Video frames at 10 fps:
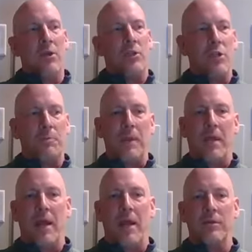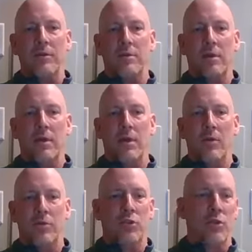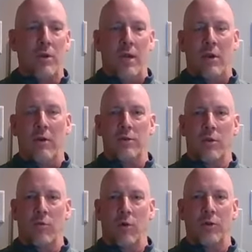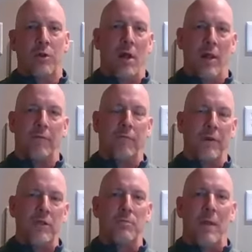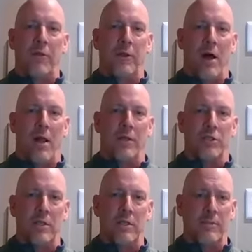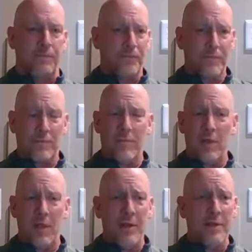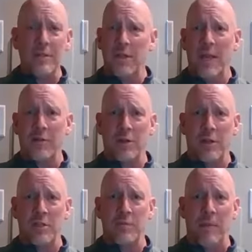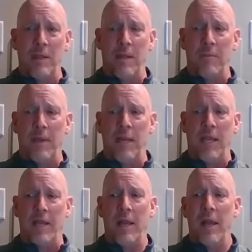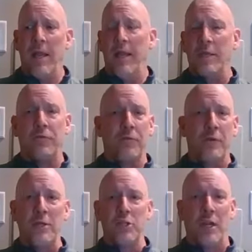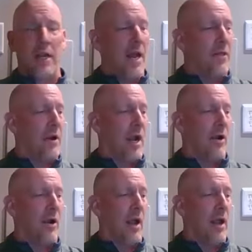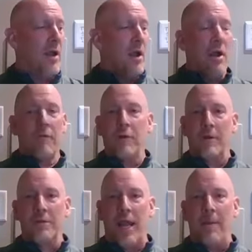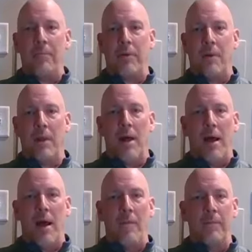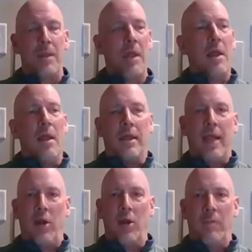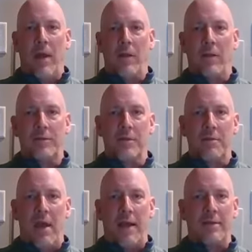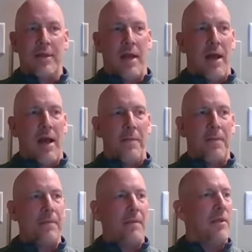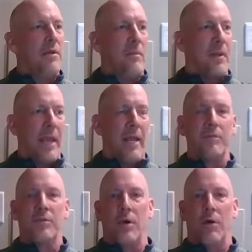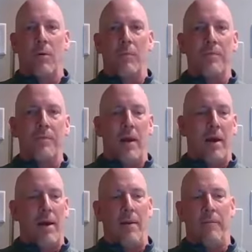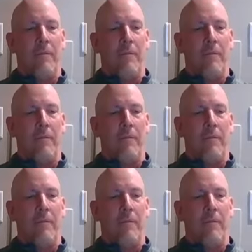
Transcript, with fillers: just because you know certain areas of the world call it fringe methodologies doesn't necessarily it's me, meaning it it's fringe in another area. For example, um, kettlebells that uh, you know became so uh,